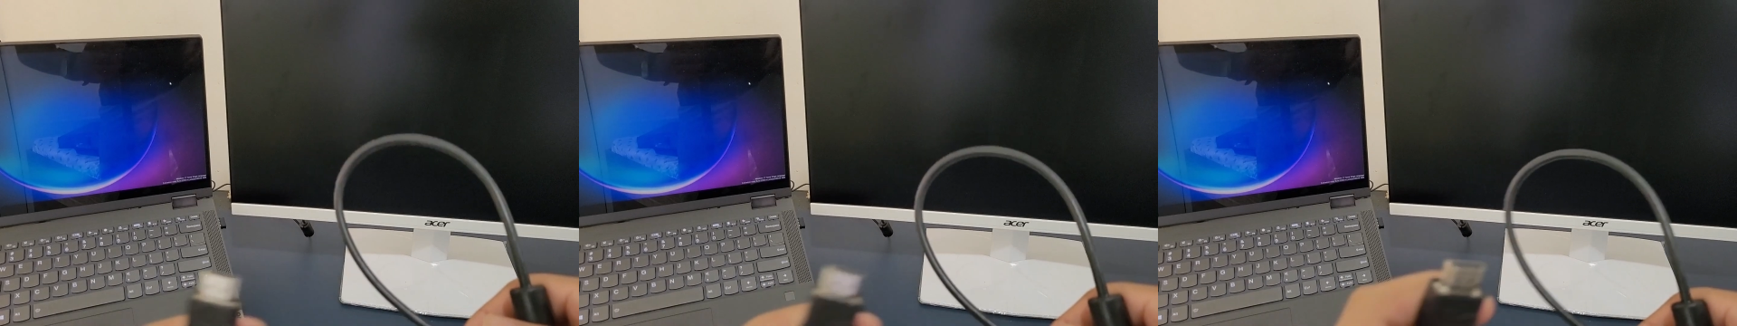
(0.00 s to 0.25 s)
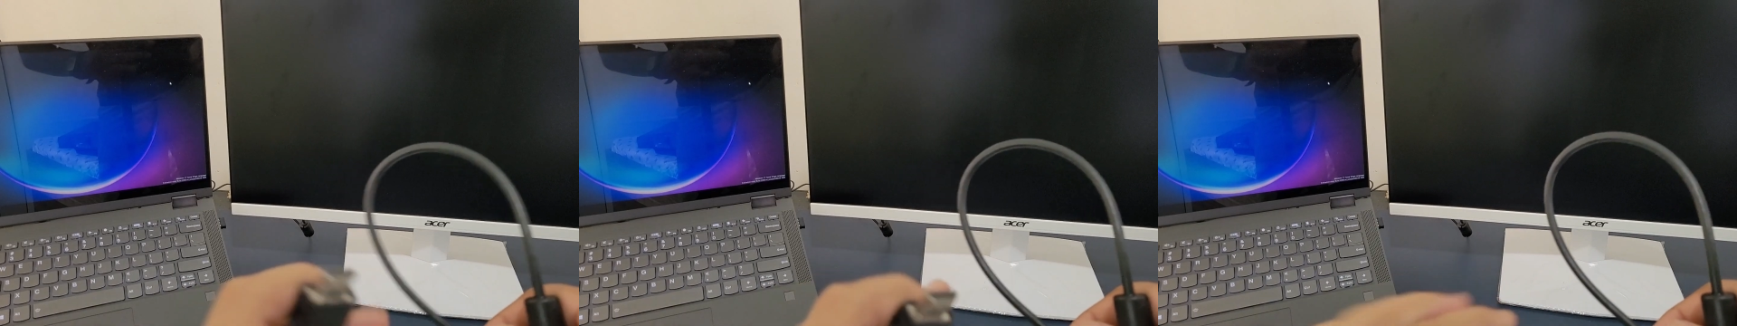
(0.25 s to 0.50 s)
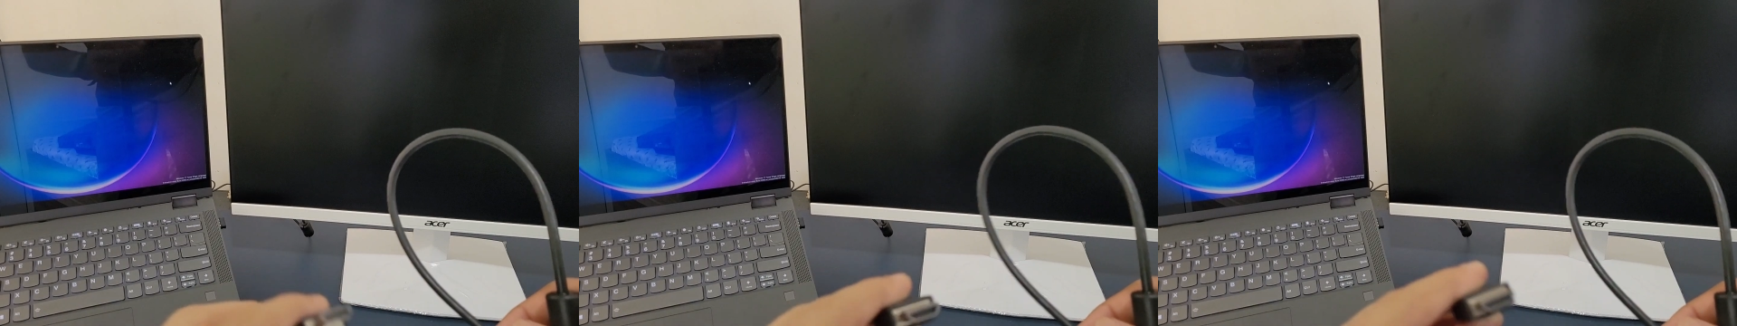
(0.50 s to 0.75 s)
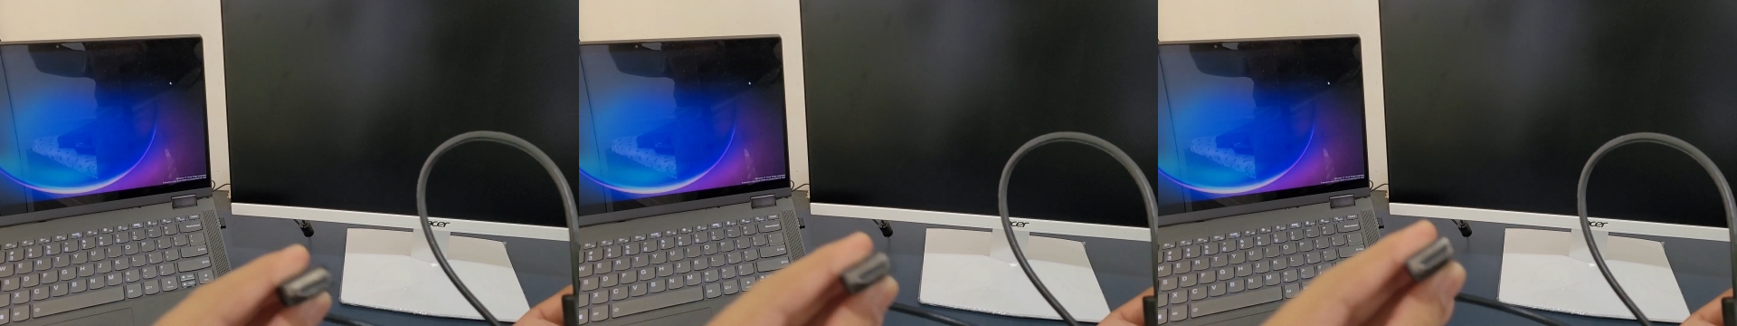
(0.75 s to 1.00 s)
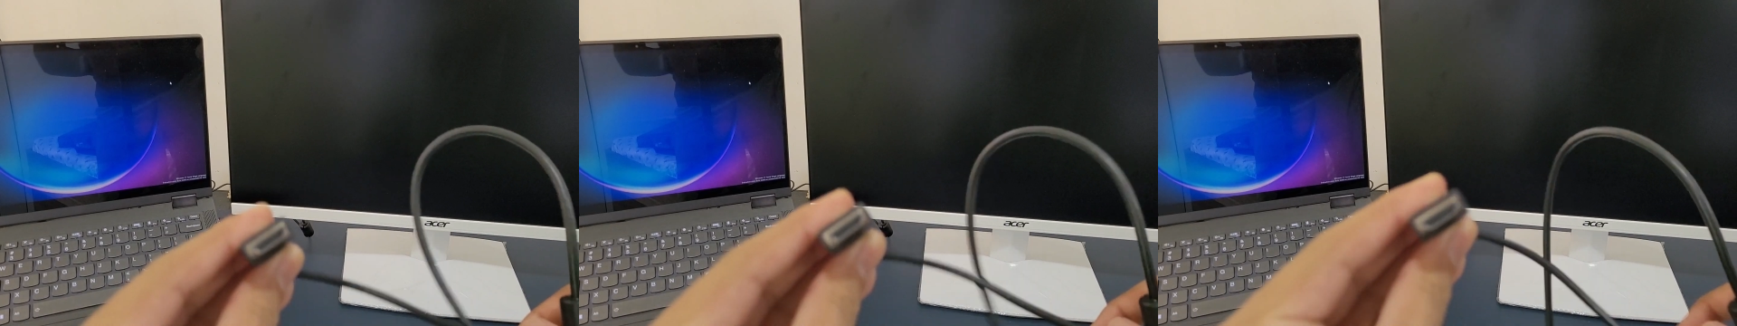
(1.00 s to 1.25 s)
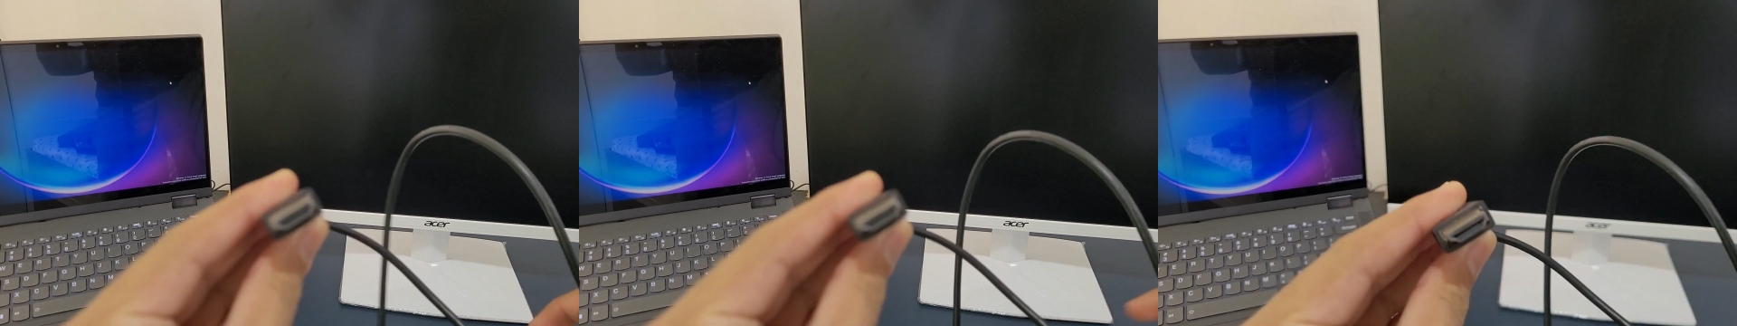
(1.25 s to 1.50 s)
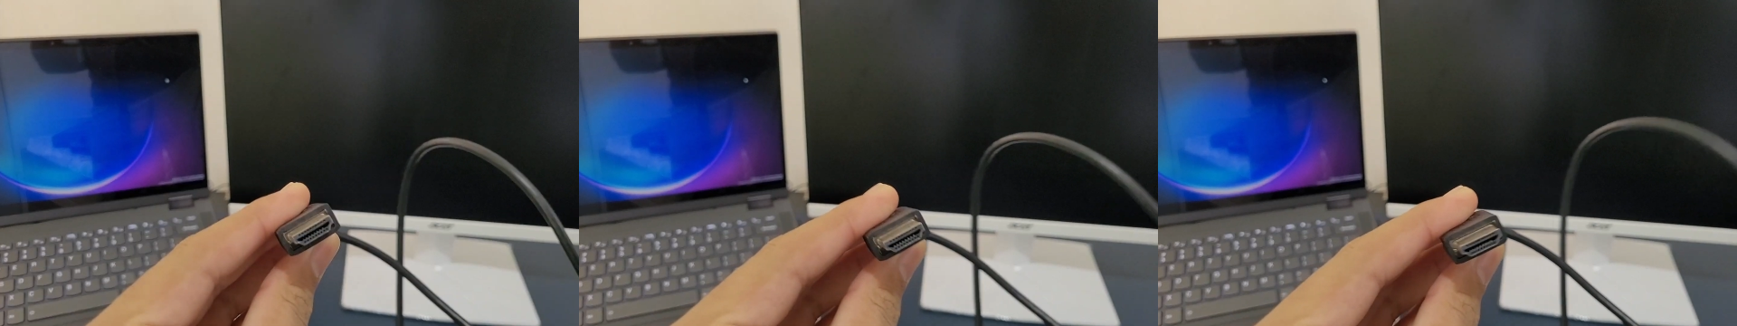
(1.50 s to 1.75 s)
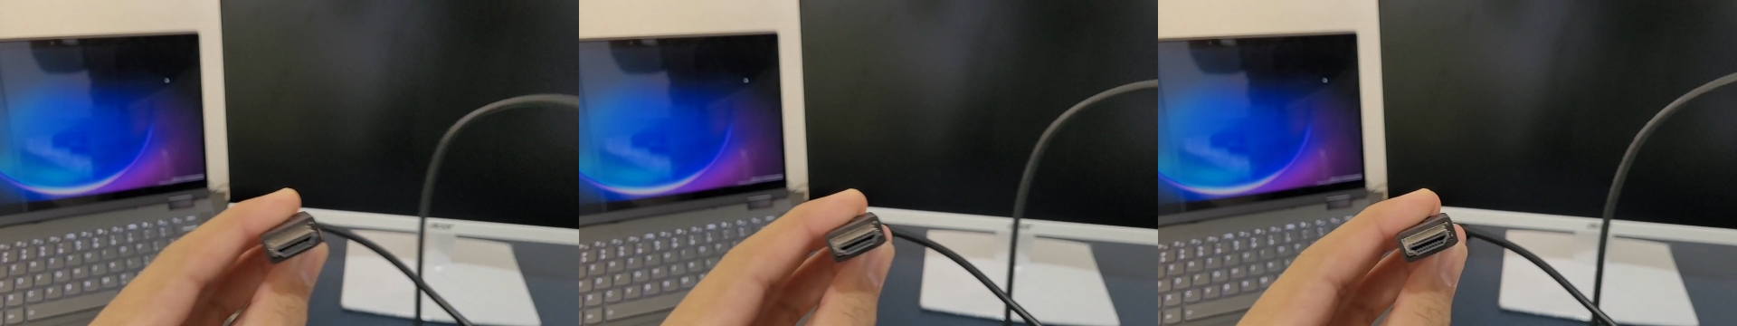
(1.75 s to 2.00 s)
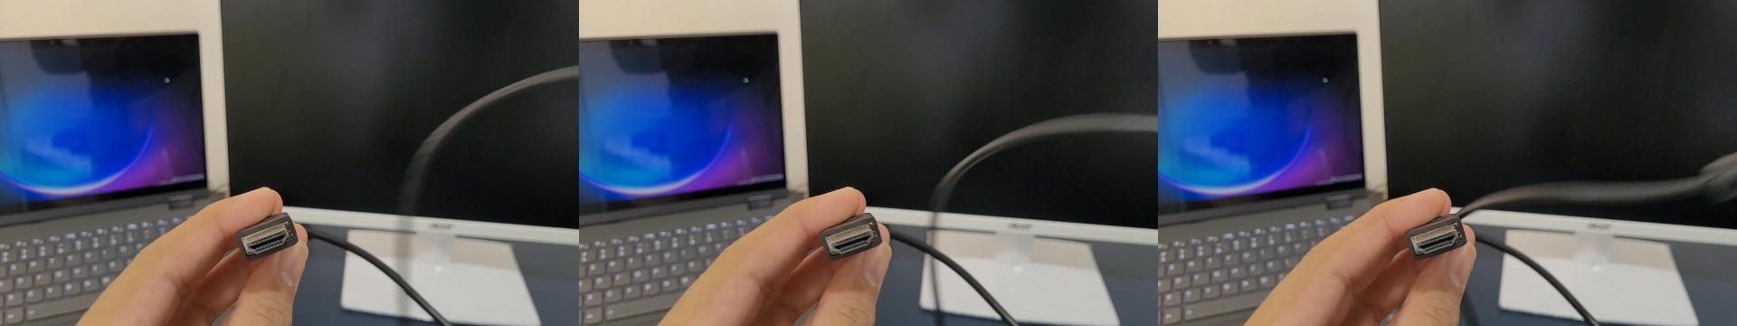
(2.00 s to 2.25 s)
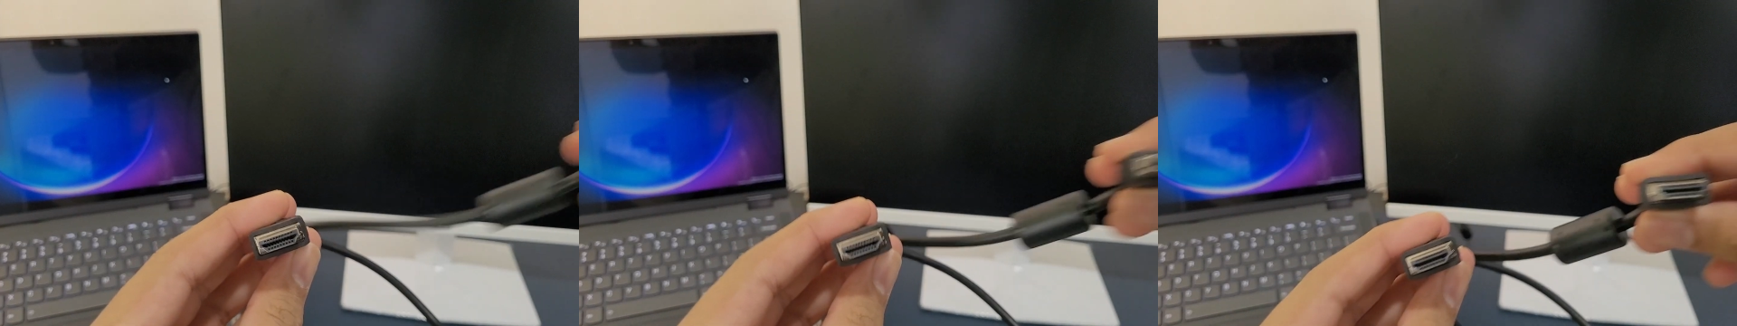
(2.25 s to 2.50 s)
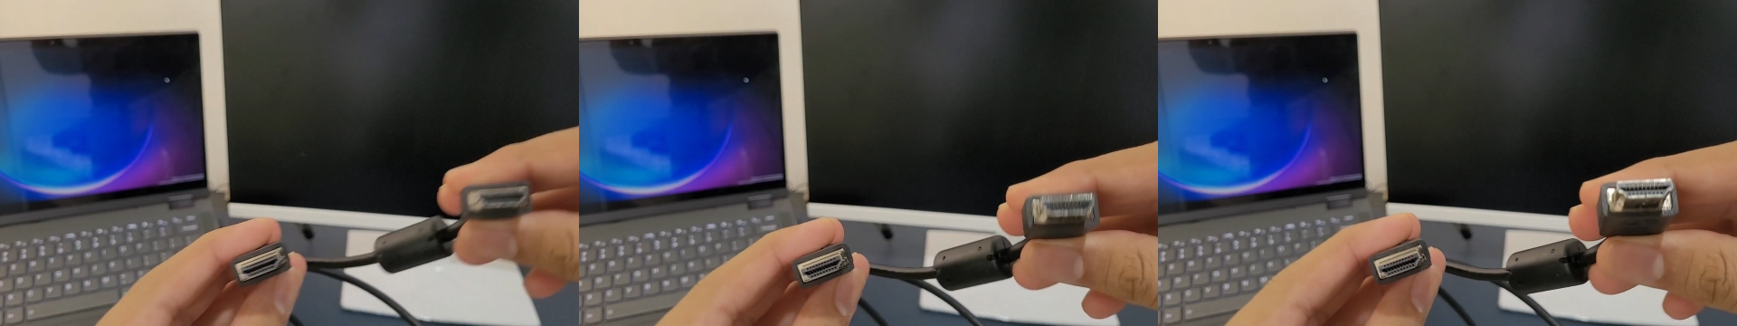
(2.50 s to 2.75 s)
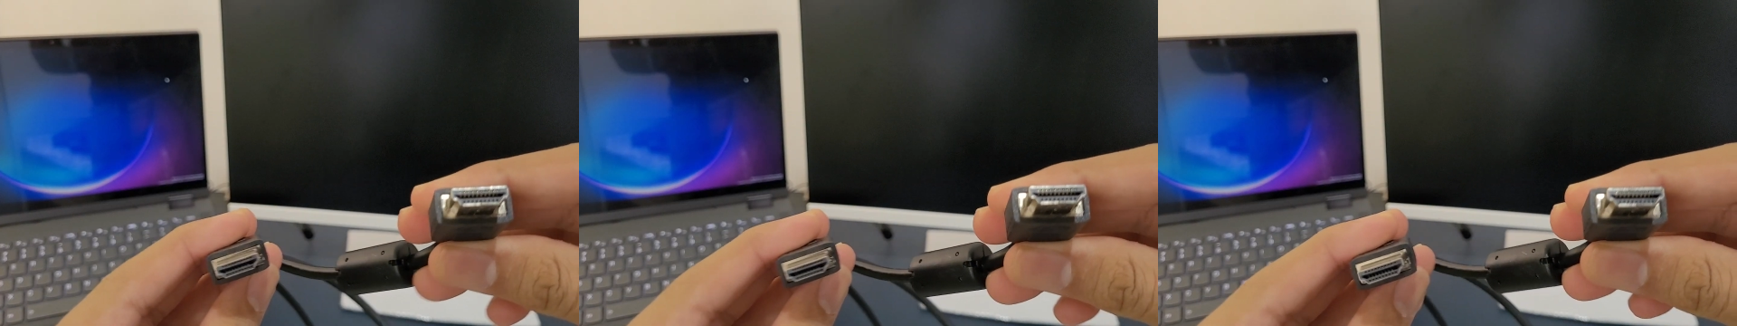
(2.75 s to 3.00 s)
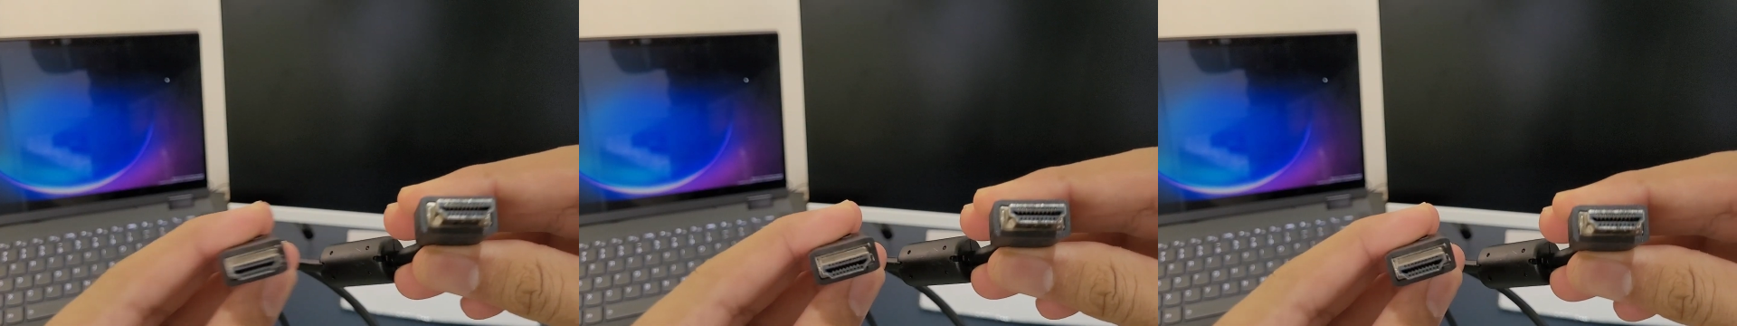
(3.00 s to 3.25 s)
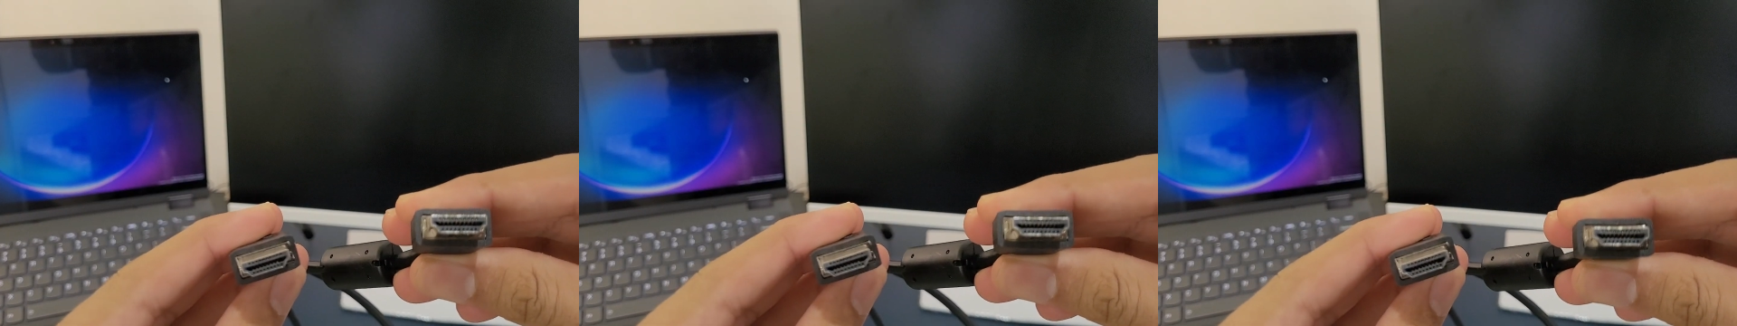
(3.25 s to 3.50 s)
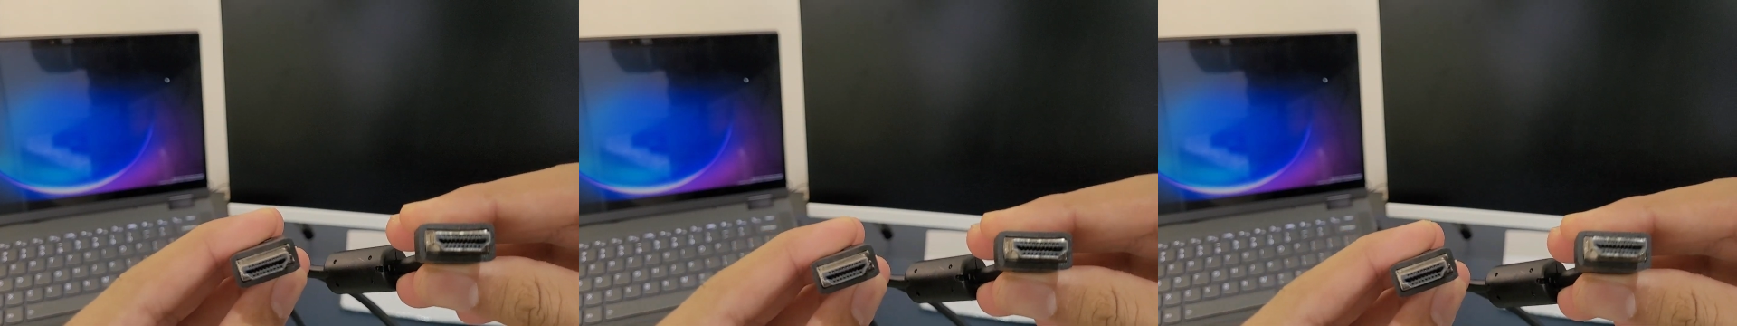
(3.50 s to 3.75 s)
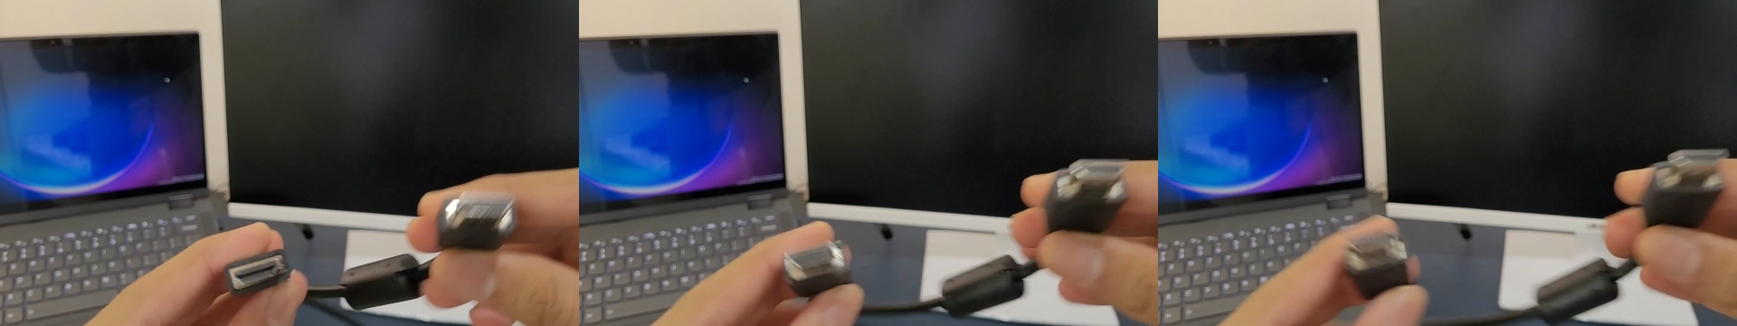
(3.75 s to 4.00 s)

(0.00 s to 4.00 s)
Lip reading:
No face is visible, so there are no lips to read.